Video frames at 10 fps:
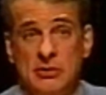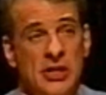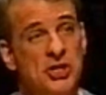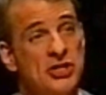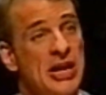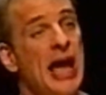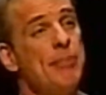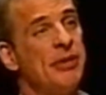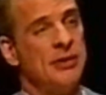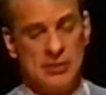It just
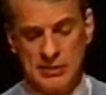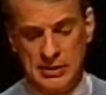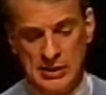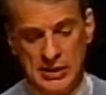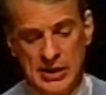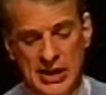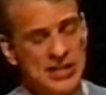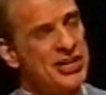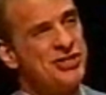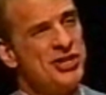happened.
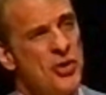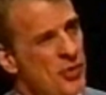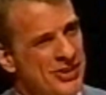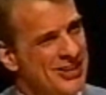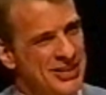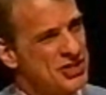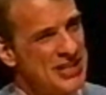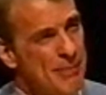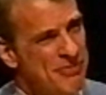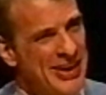He says, you wouldn't
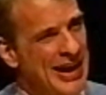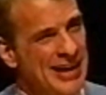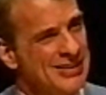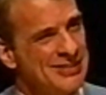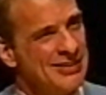accept that.